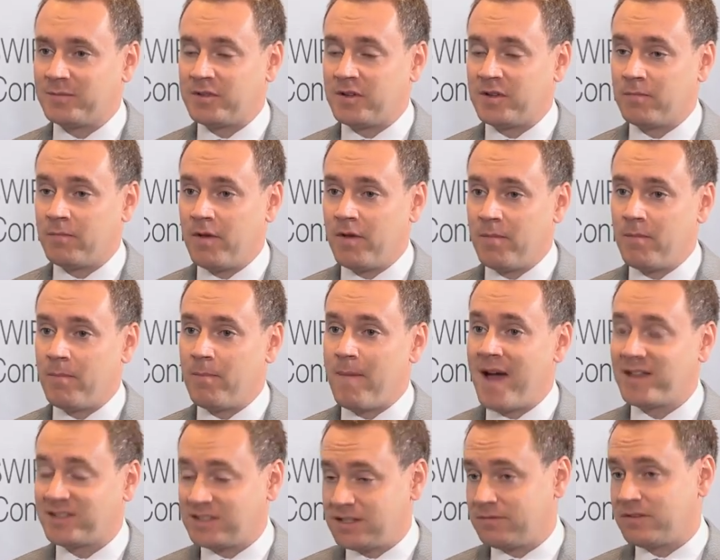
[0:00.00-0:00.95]
been a, a,
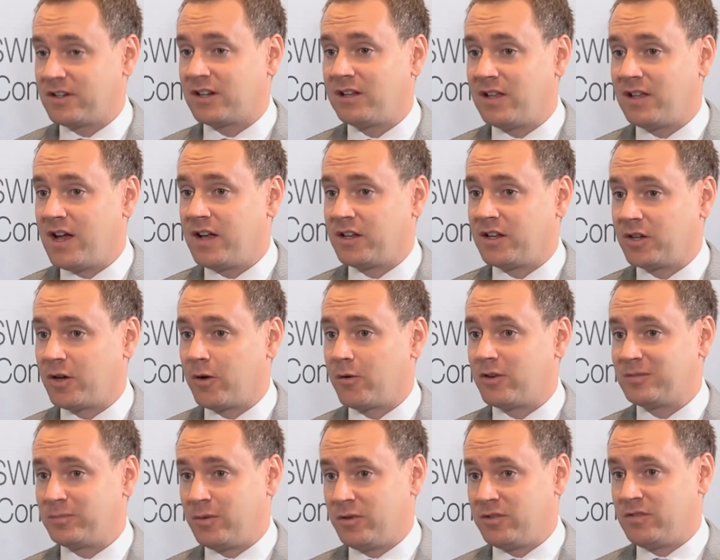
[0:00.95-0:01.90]
massive decline in
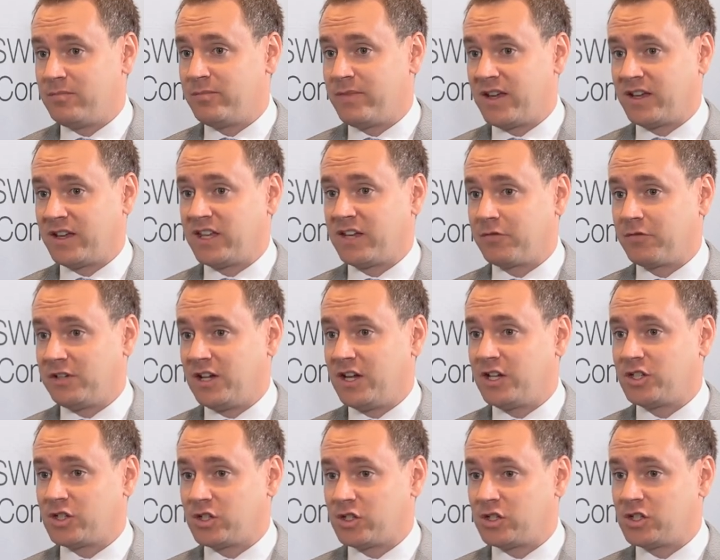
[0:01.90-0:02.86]
correspondent banking
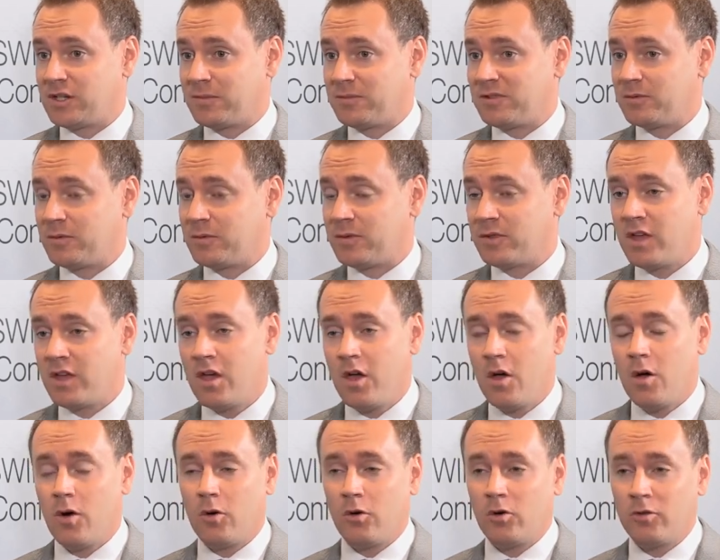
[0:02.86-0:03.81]
relationships with
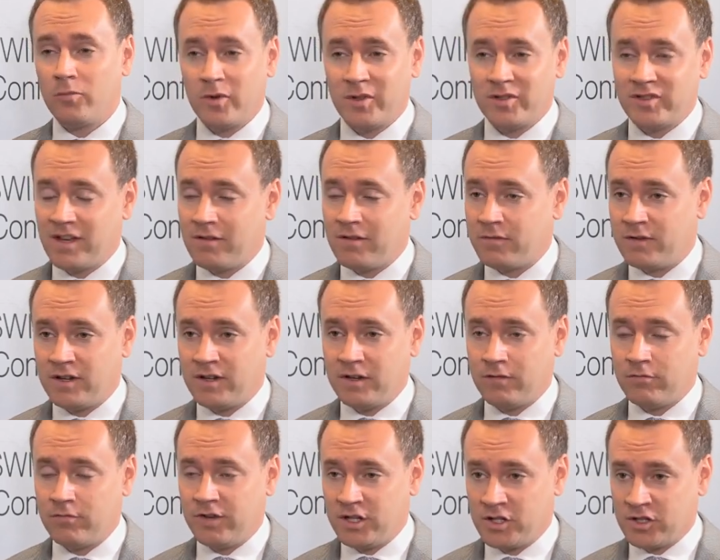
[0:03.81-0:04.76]
almost every
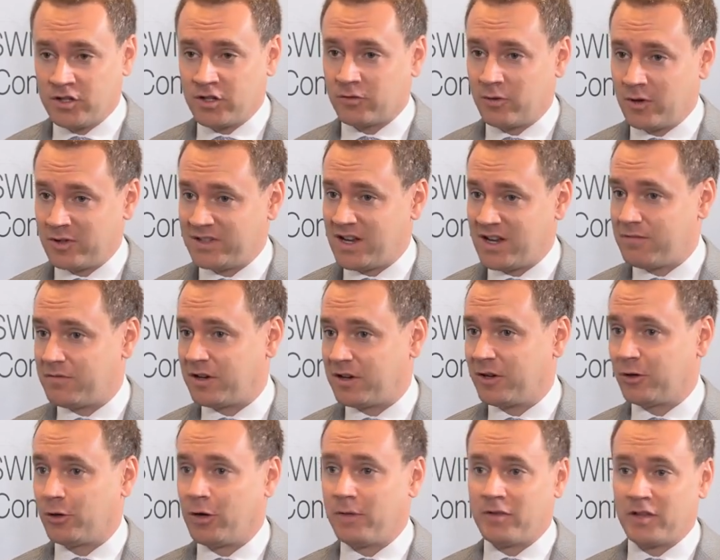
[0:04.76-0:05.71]
region across
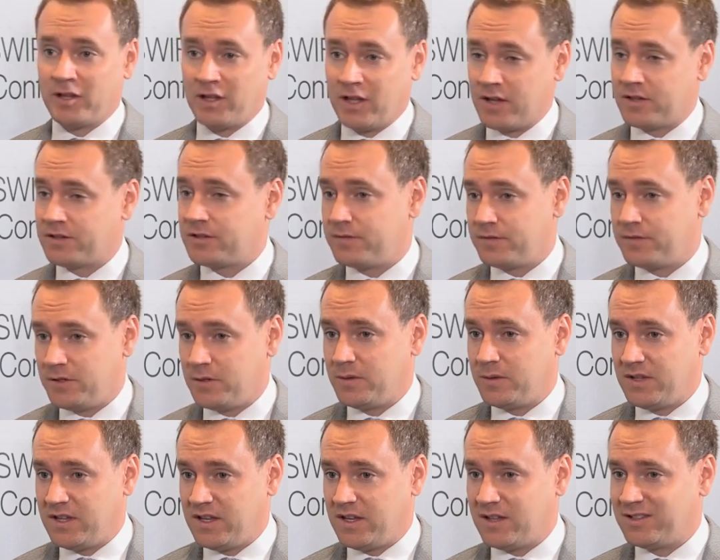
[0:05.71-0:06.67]
Africa over the mm-hmm. last few
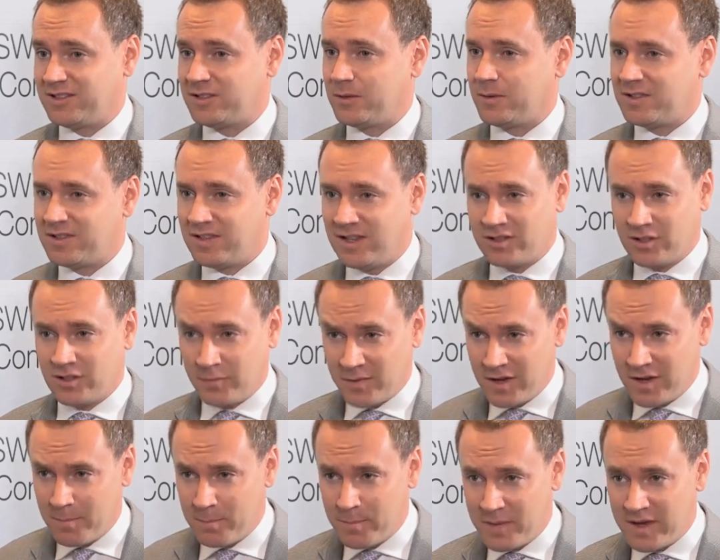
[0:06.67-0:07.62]
years. So it's, it's a,
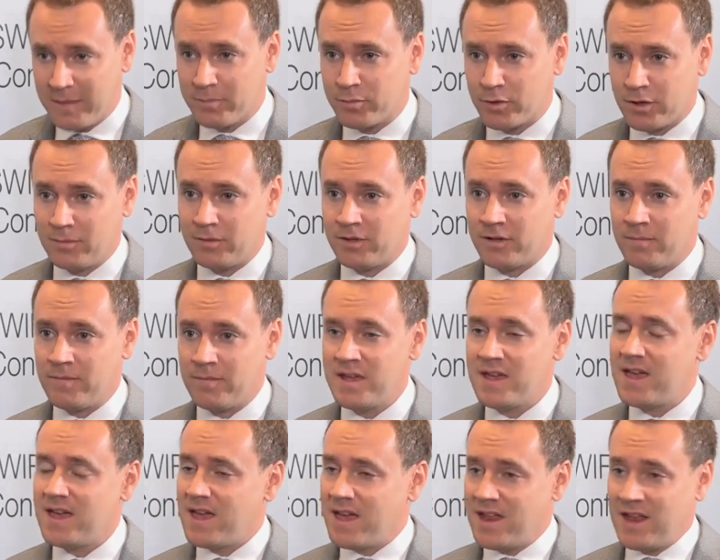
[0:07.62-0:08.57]
a big problem.
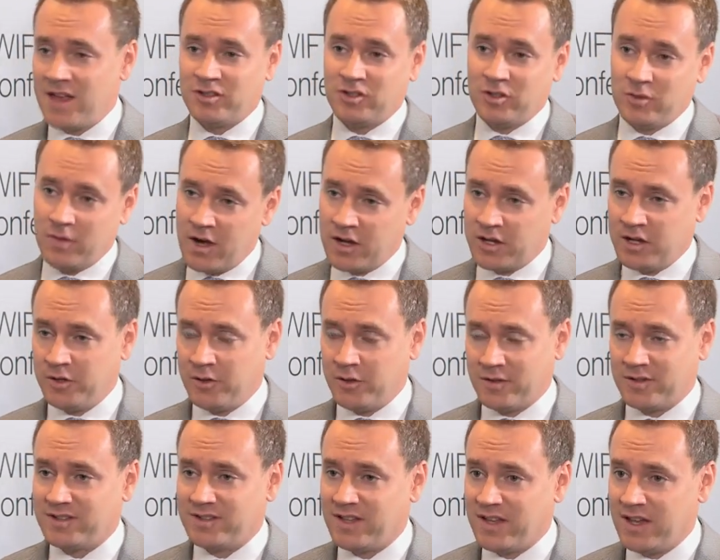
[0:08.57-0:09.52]
Mm-hmm. And as you argued
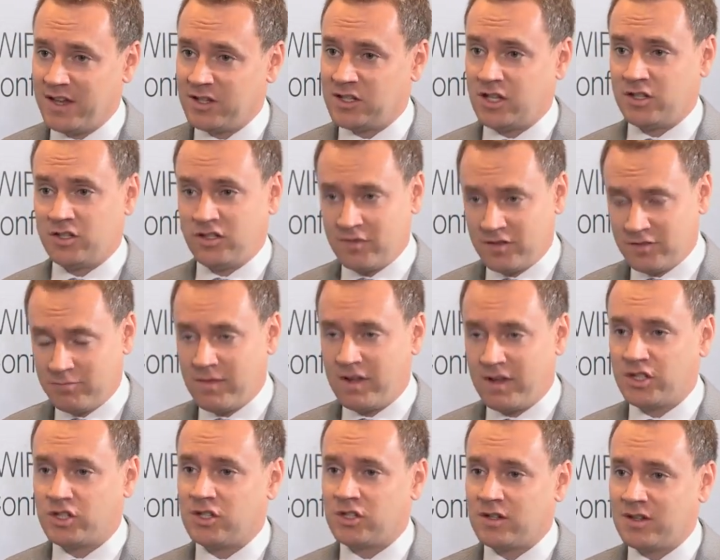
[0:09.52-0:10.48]
on stage, and as you just
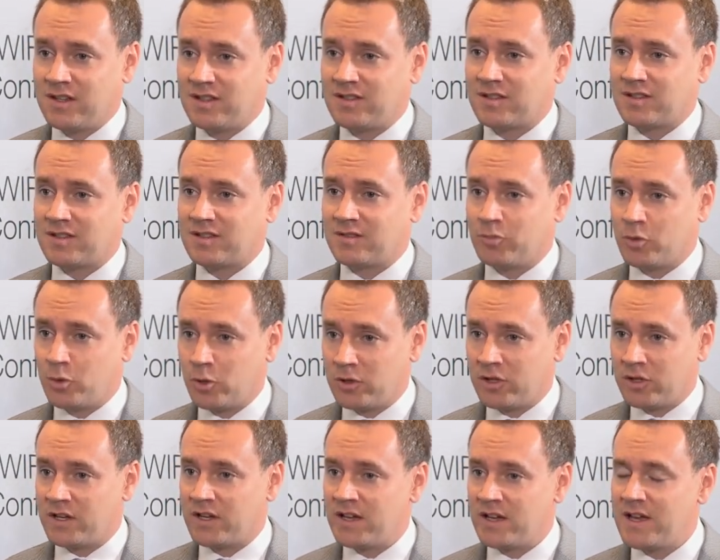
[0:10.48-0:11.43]
mentioned, it's the
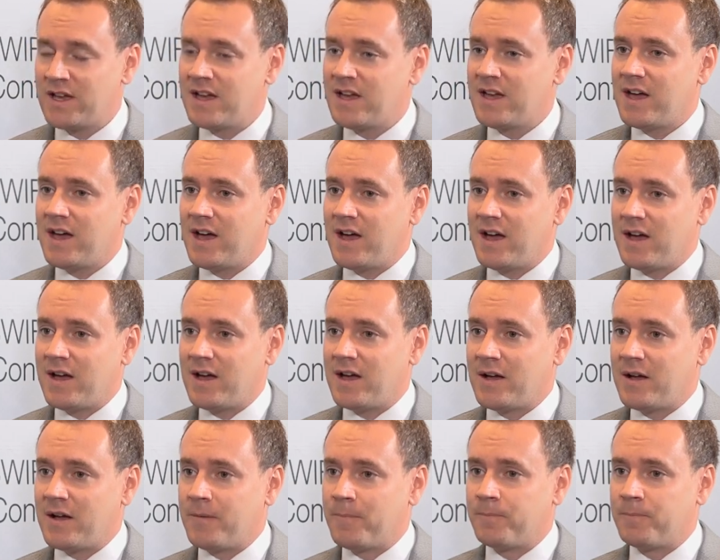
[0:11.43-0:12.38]
smaller,
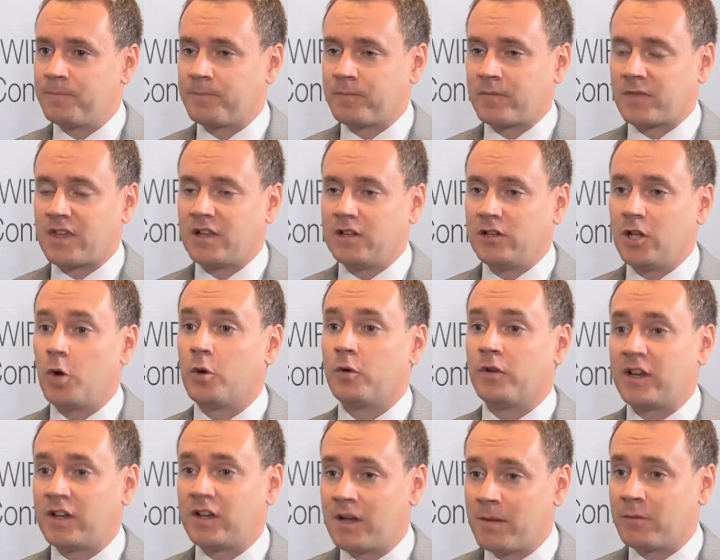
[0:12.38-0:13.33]
um,
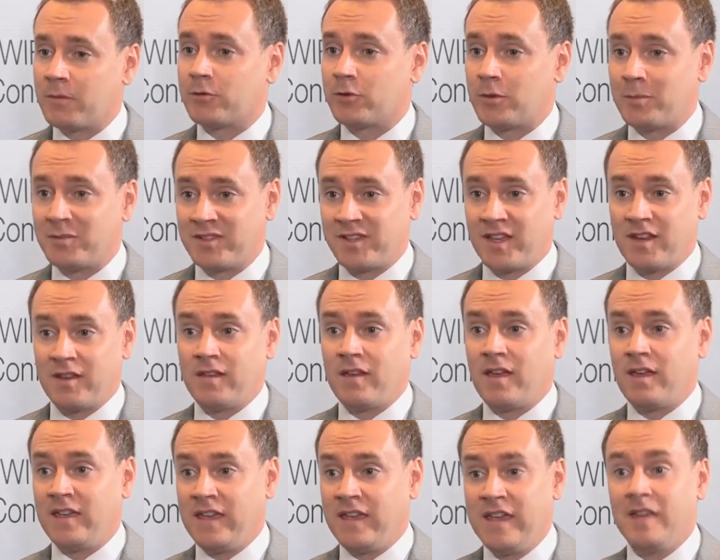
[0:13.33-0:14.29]
lower income groups that get
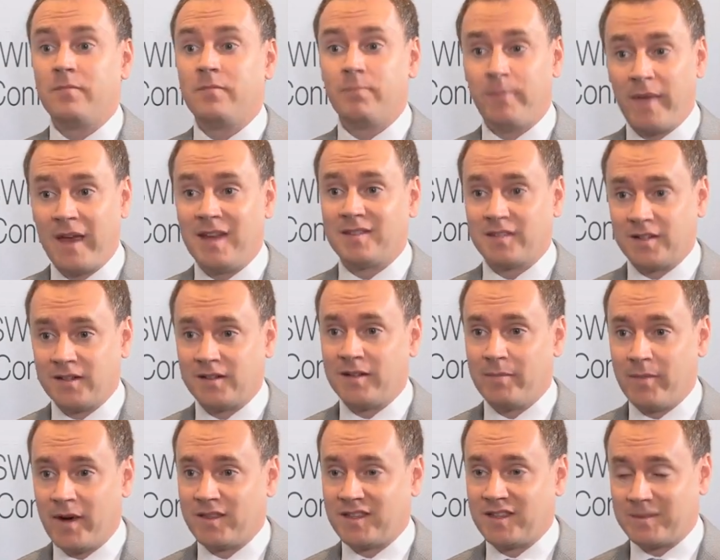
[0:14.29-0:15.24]
hit basically
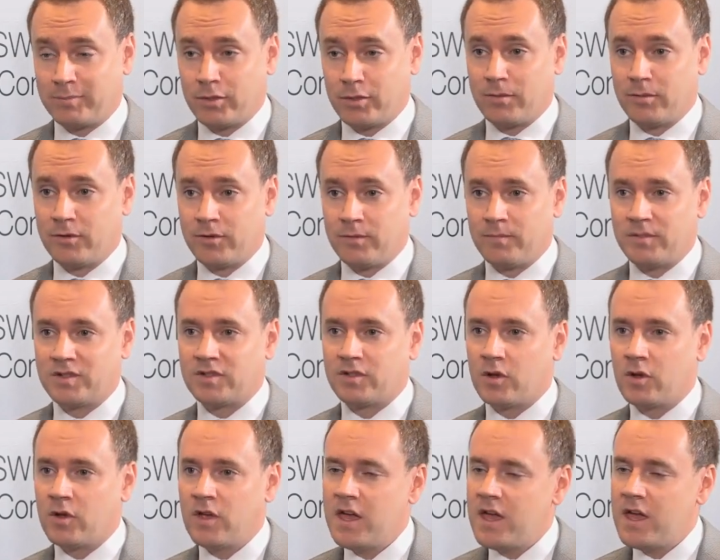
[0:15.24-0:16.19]
by this problem.
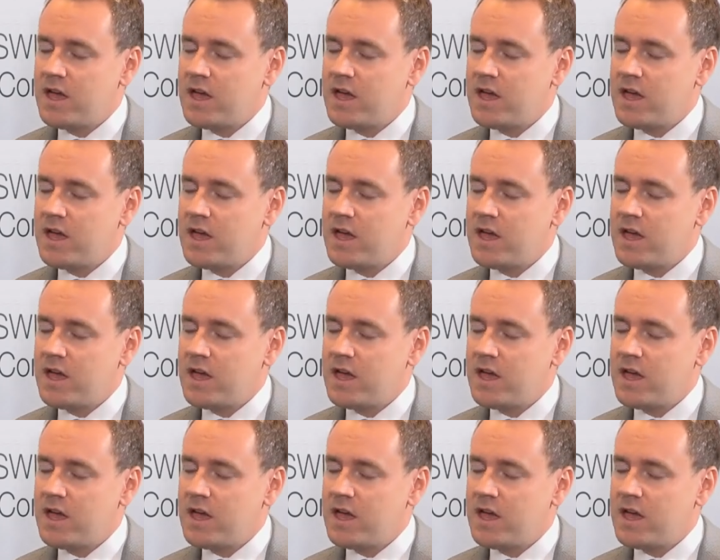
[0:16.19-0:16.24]
So